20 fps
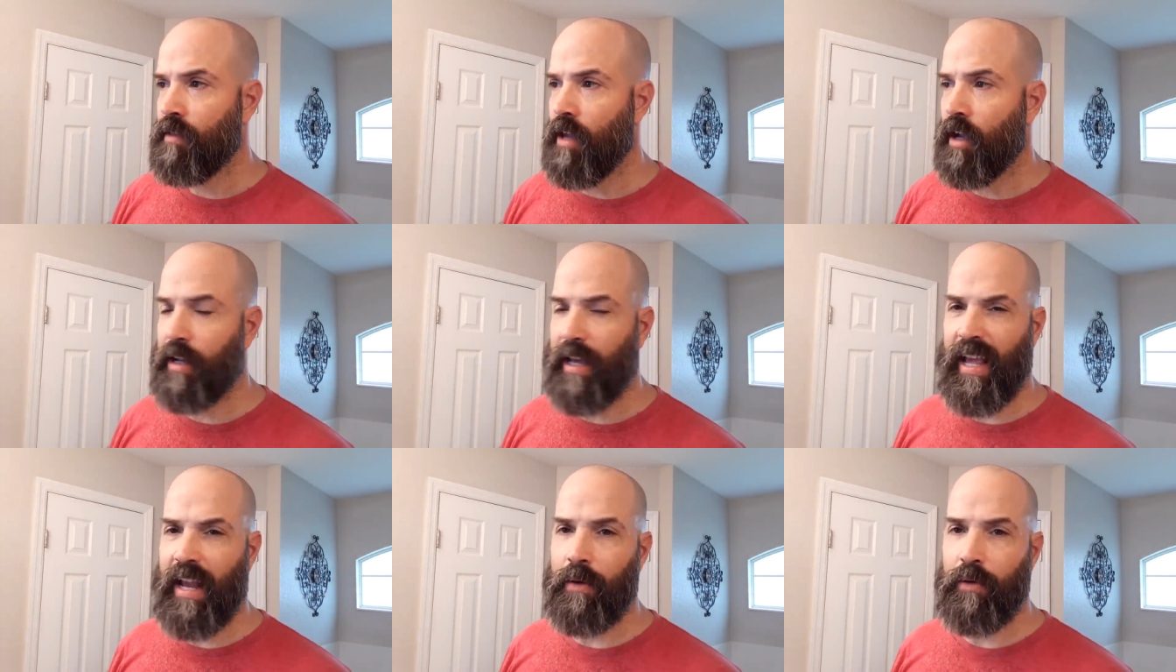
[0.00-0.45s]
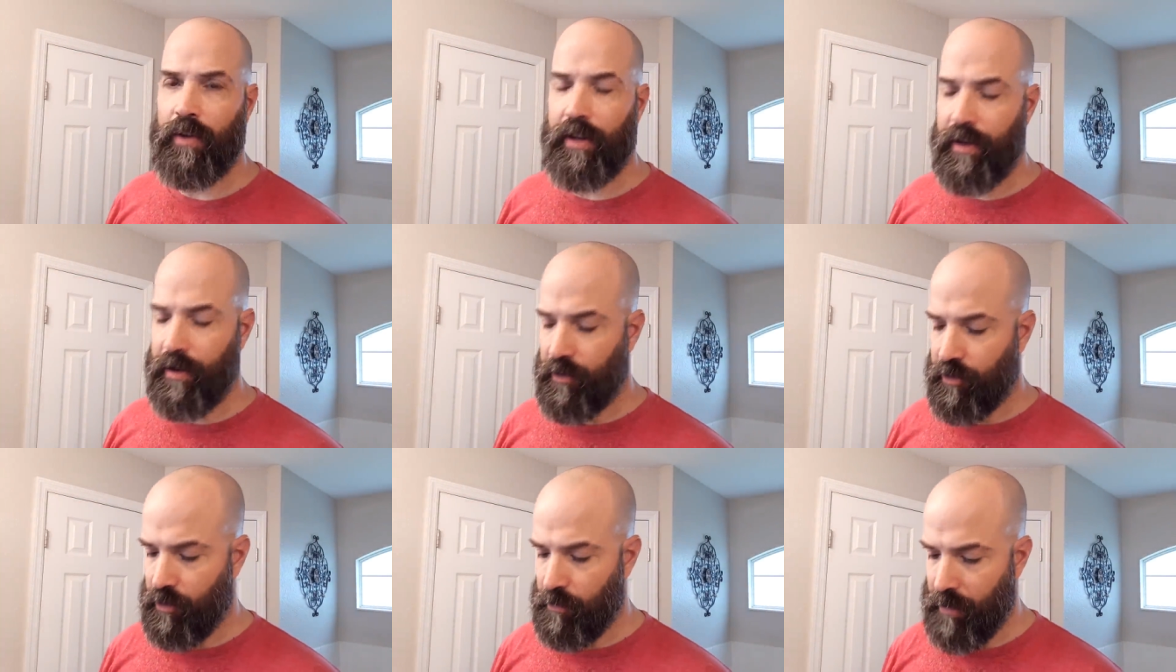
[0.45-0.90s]
Okay, that really
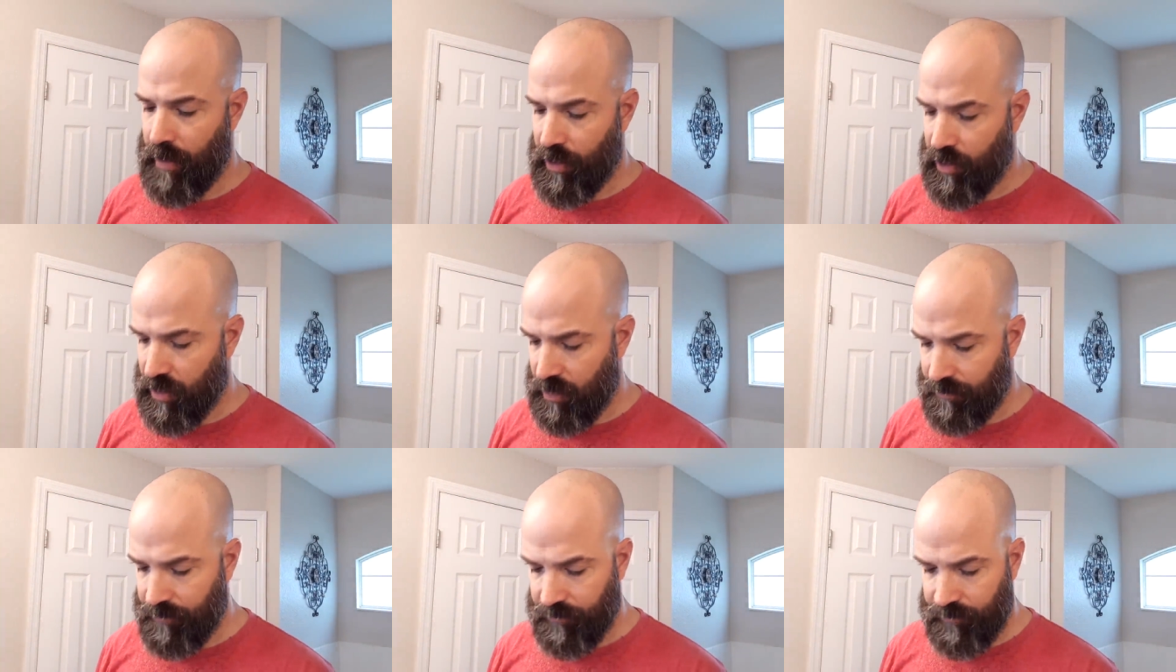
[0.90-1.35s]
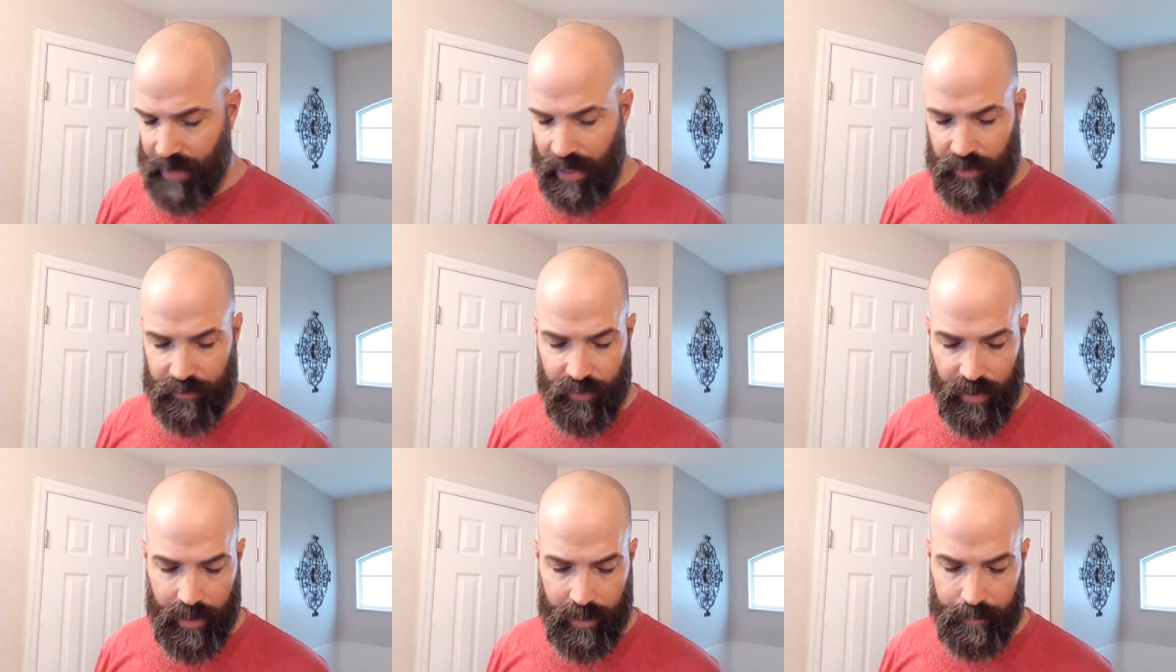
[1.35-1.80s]
didn't do much.
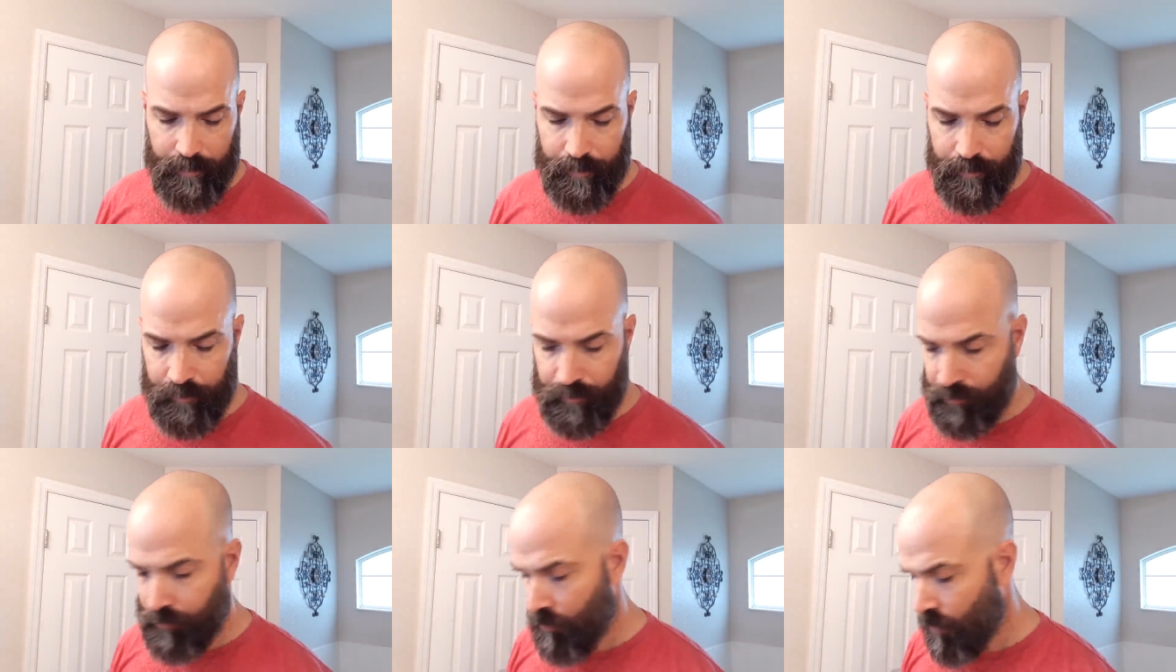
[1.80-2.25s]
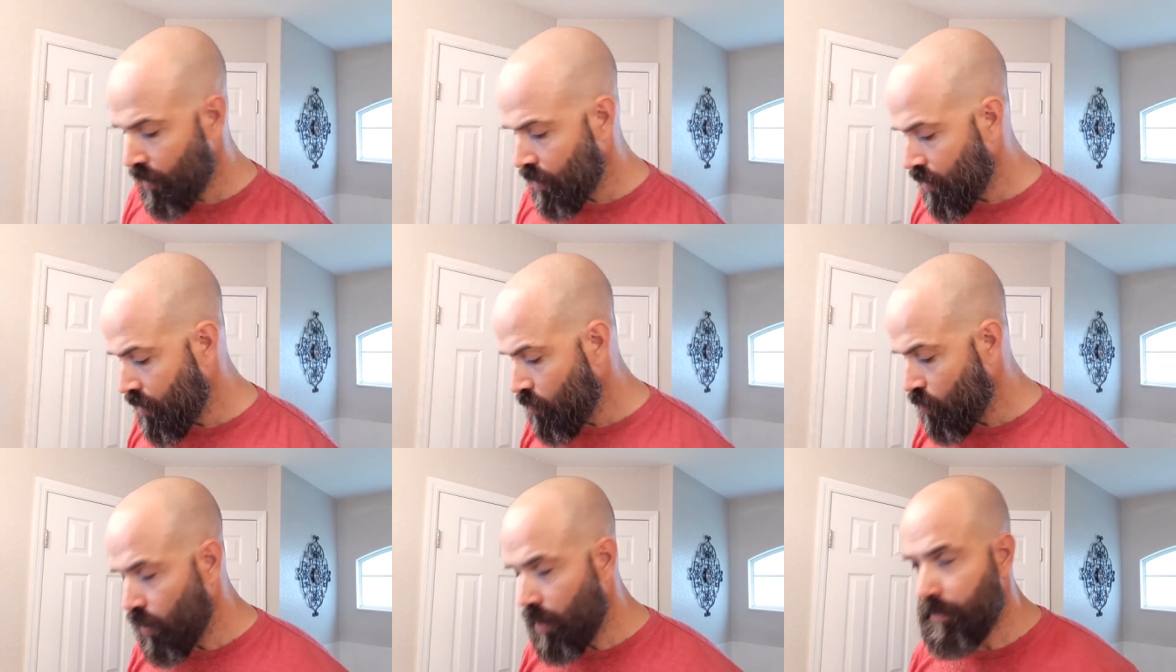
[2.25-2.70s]
That's fine.
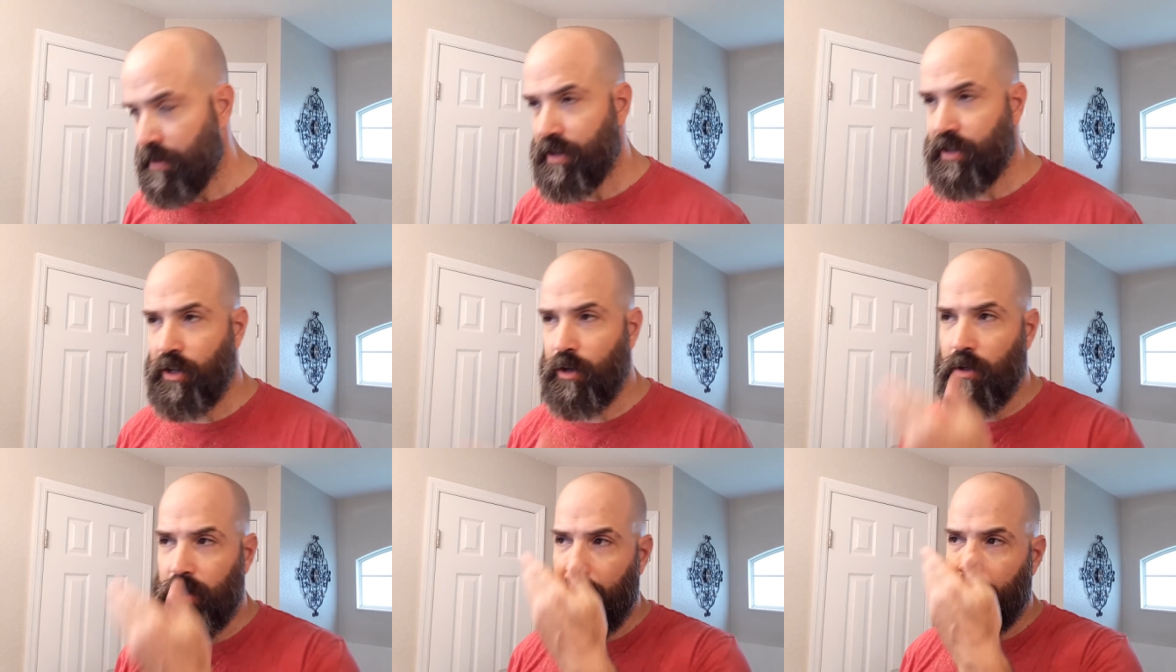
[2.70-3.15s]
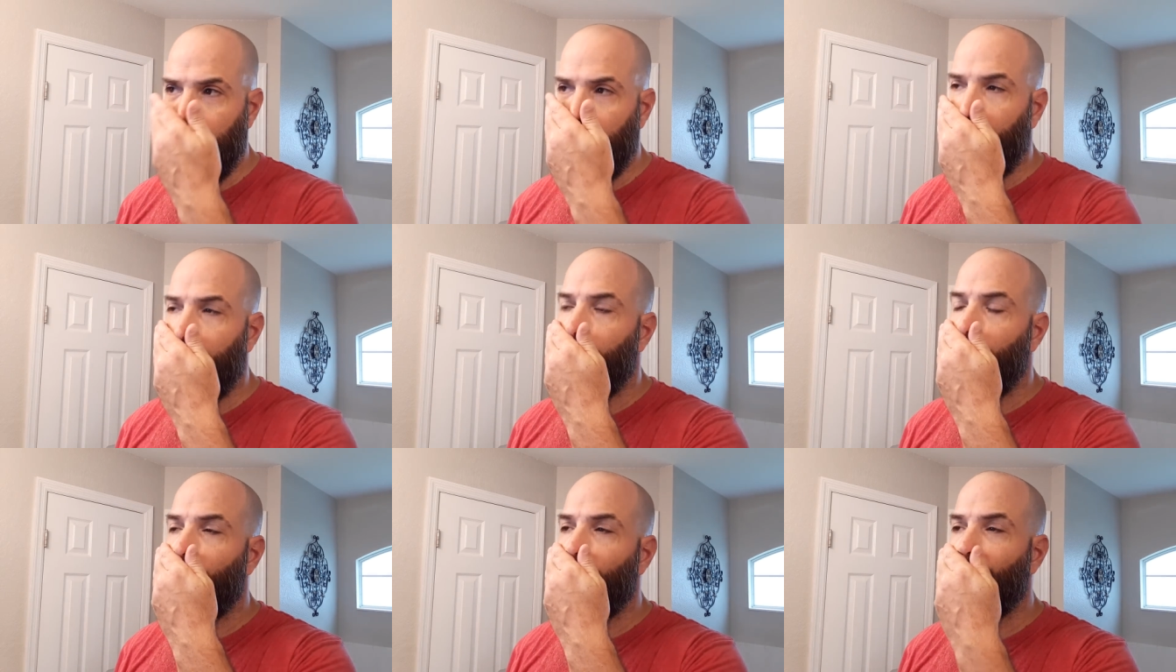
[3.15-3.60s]
What I'm gonna do is I'm
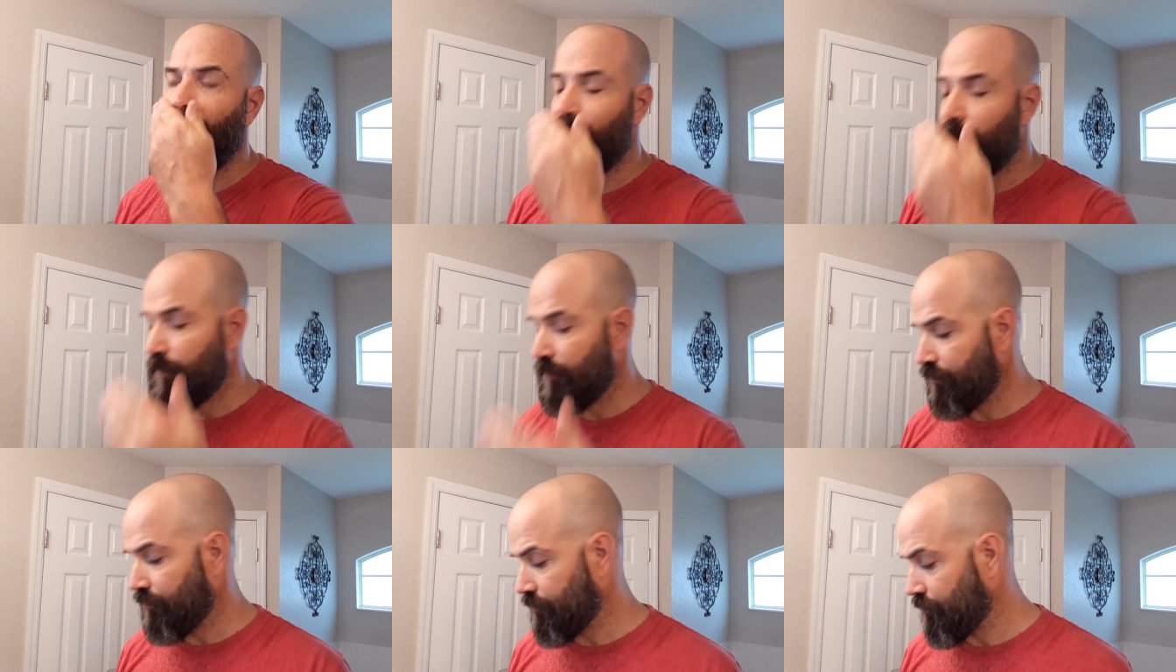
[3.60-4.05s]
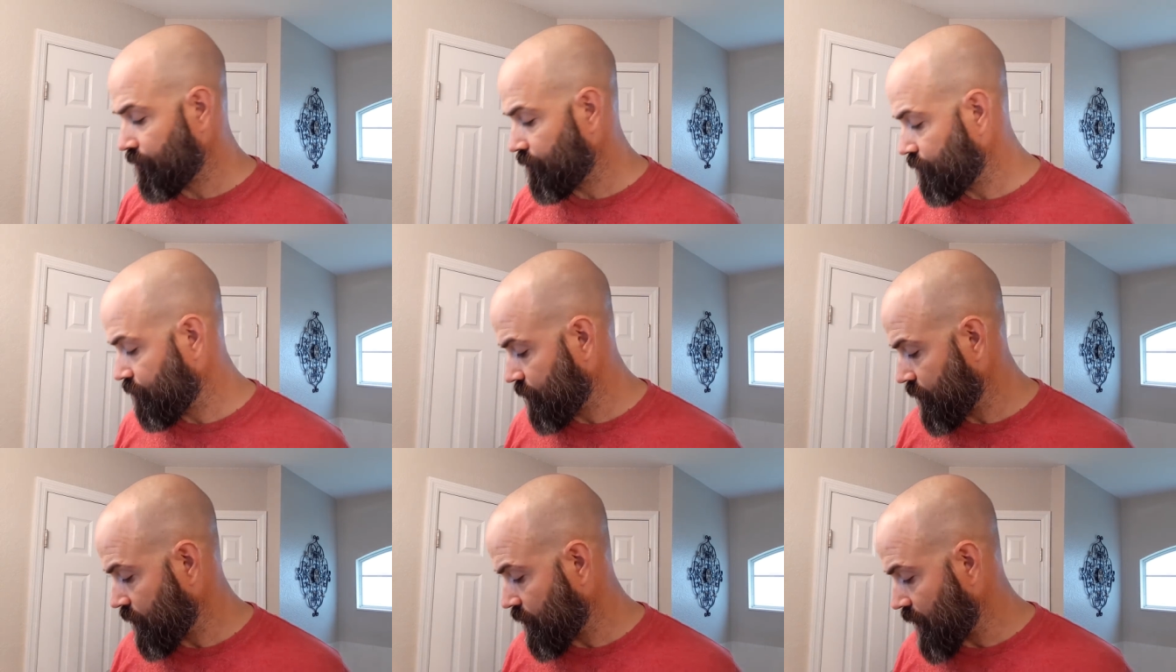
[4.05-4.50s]
gonna,
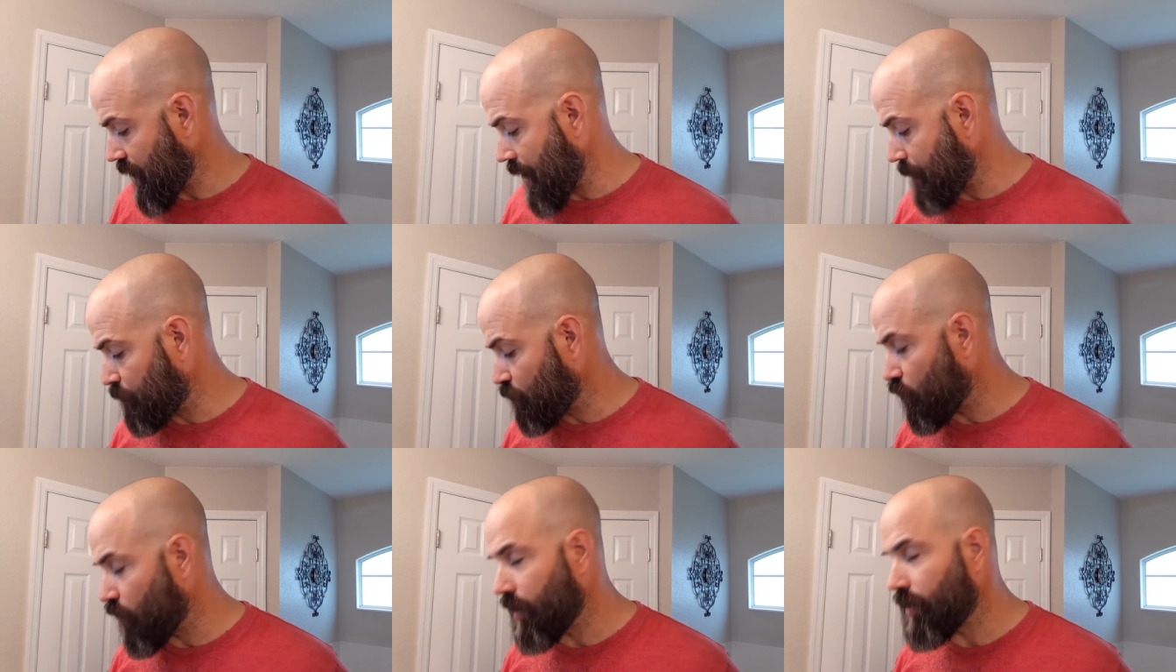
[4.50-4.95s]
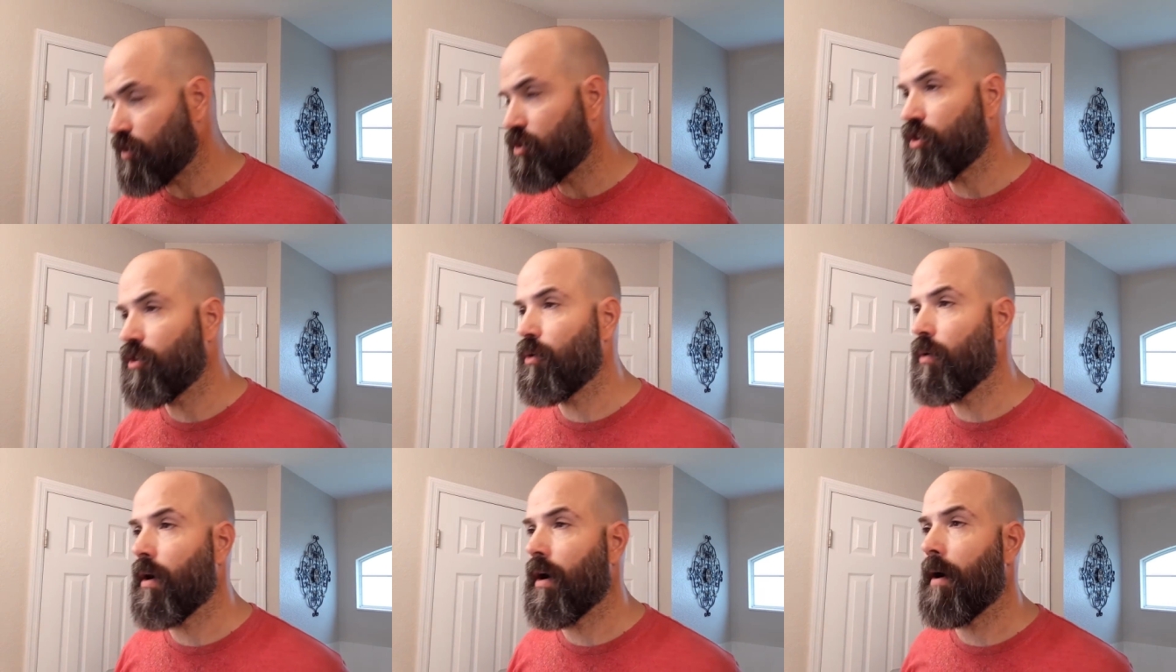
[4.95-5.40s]
I'm going
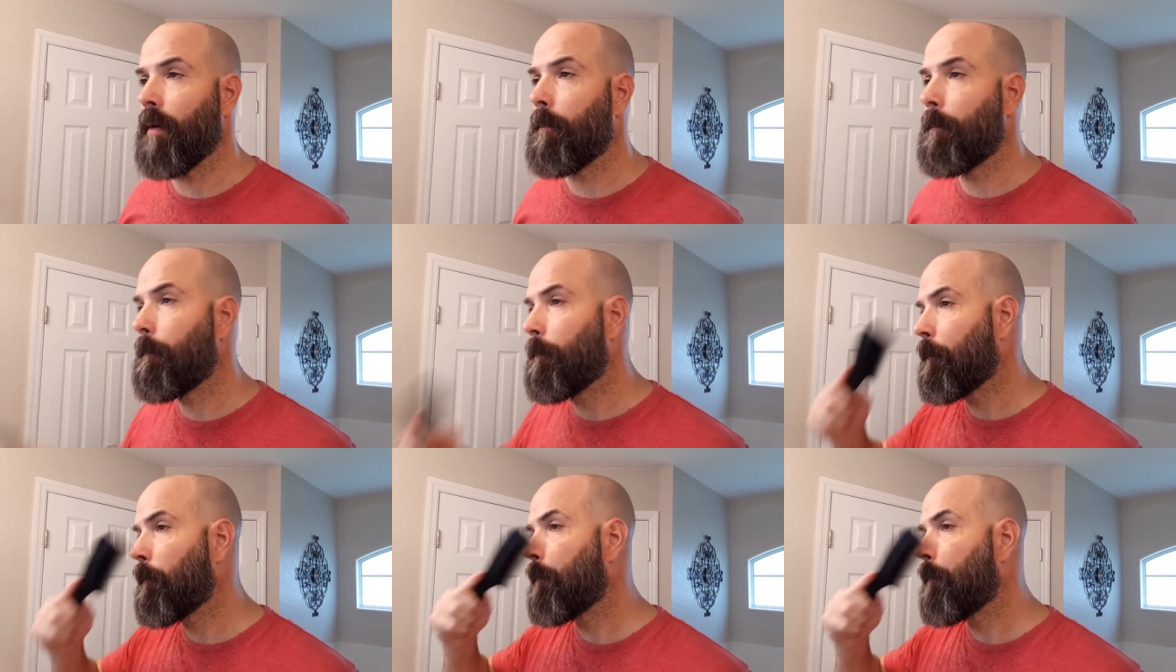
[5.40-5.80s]
to uh,